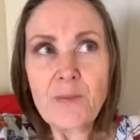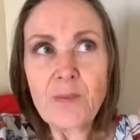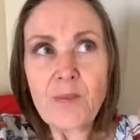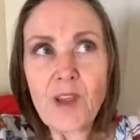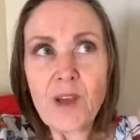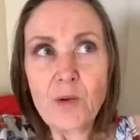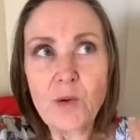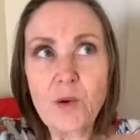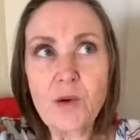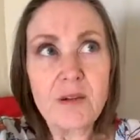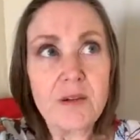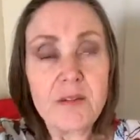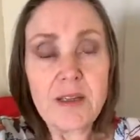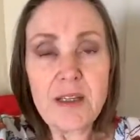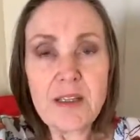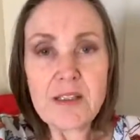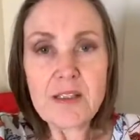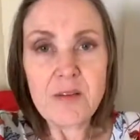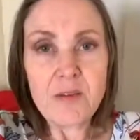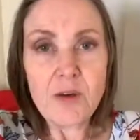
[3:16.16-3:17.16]
in all the
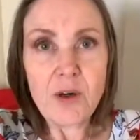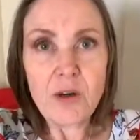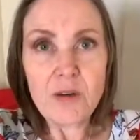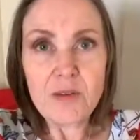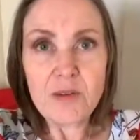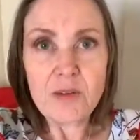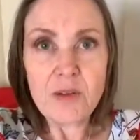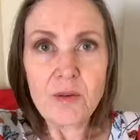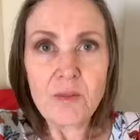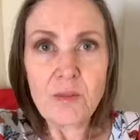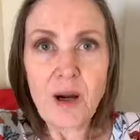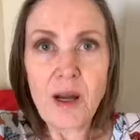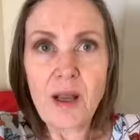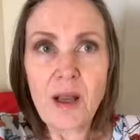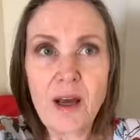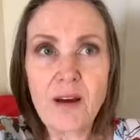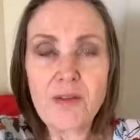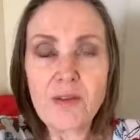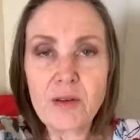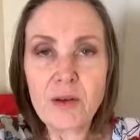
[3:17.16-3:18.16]
things I've gone through in my
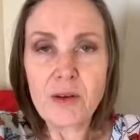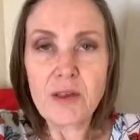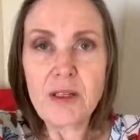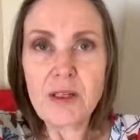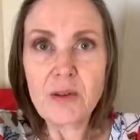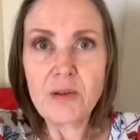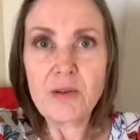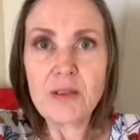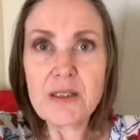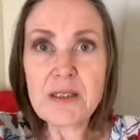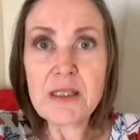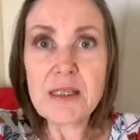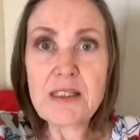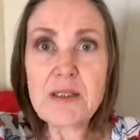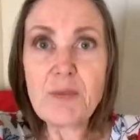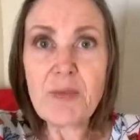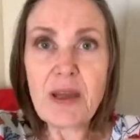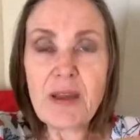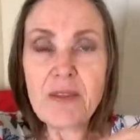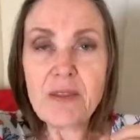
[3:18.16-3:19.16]
life, chronic illness has
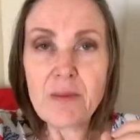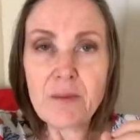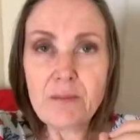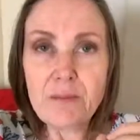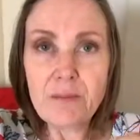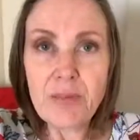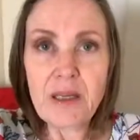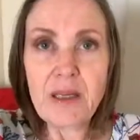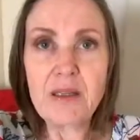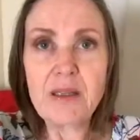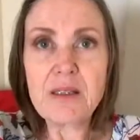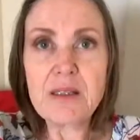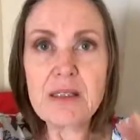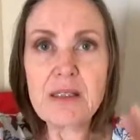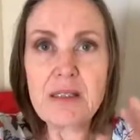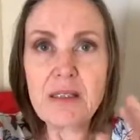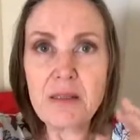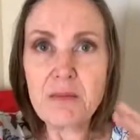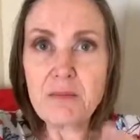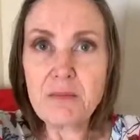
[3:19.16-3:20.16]
been the
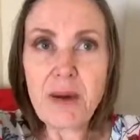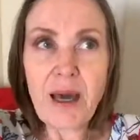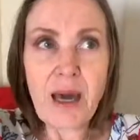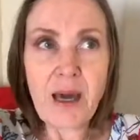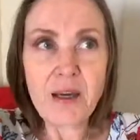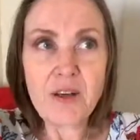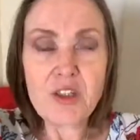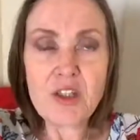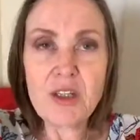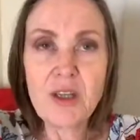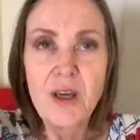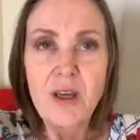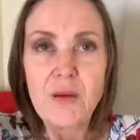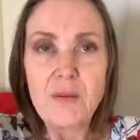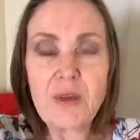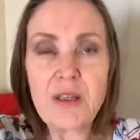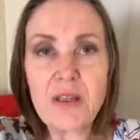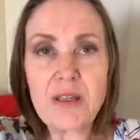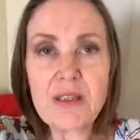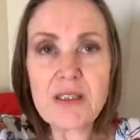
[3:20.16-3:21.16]
biggest impact,
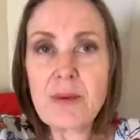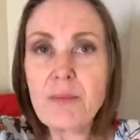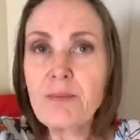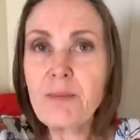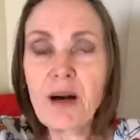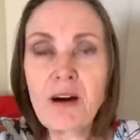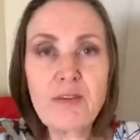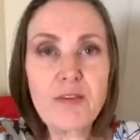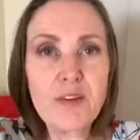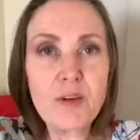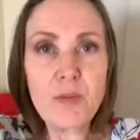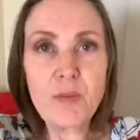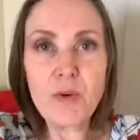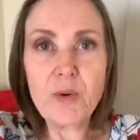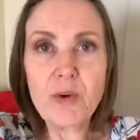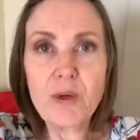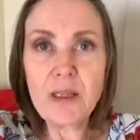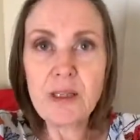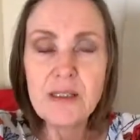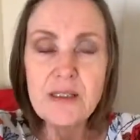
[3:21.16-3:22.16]
because above the
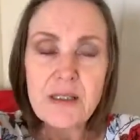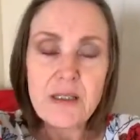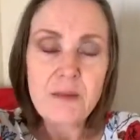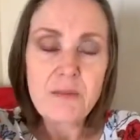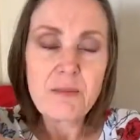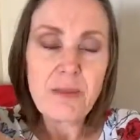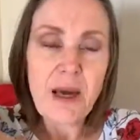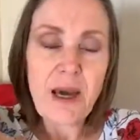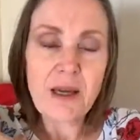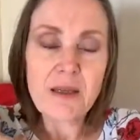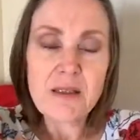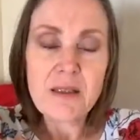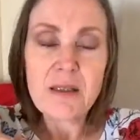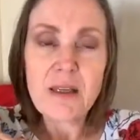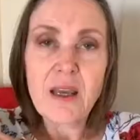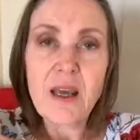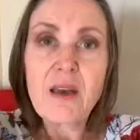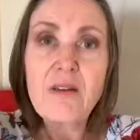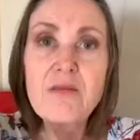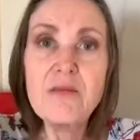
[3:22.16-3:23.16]
board it has impacted
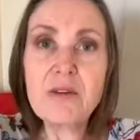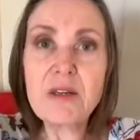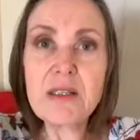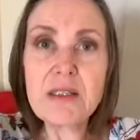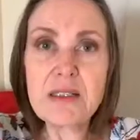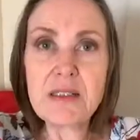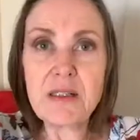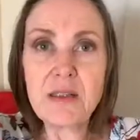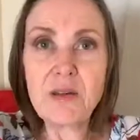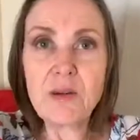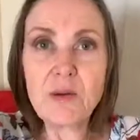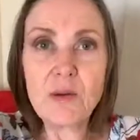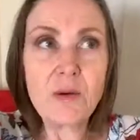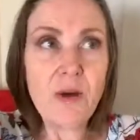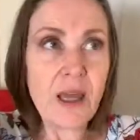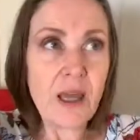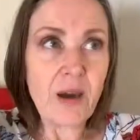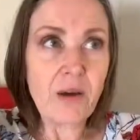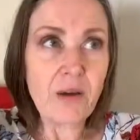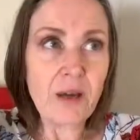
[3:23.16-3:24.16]
every single
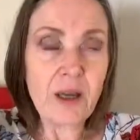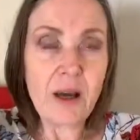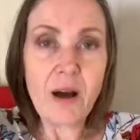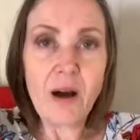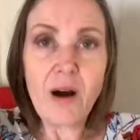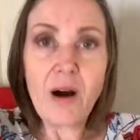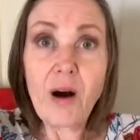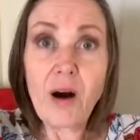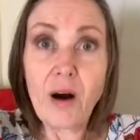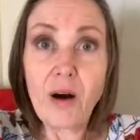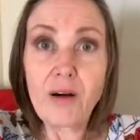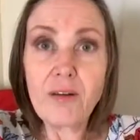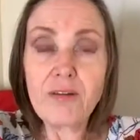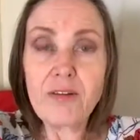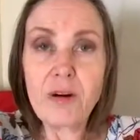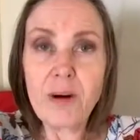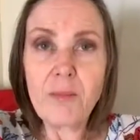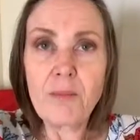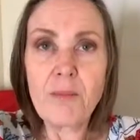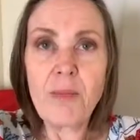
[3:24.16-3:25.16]
area of
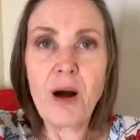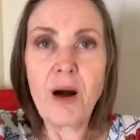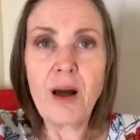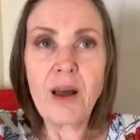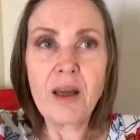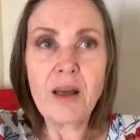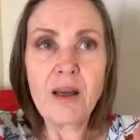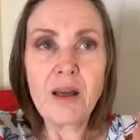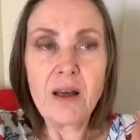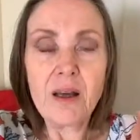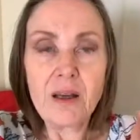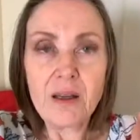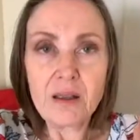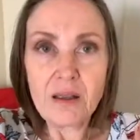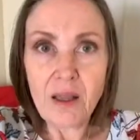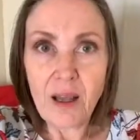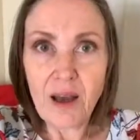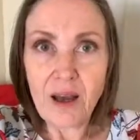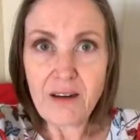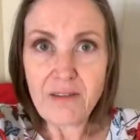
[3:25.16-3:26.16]
my
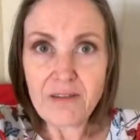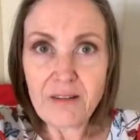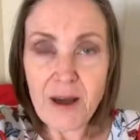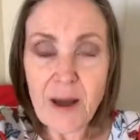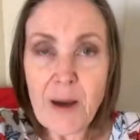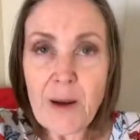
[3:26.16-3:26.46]
life.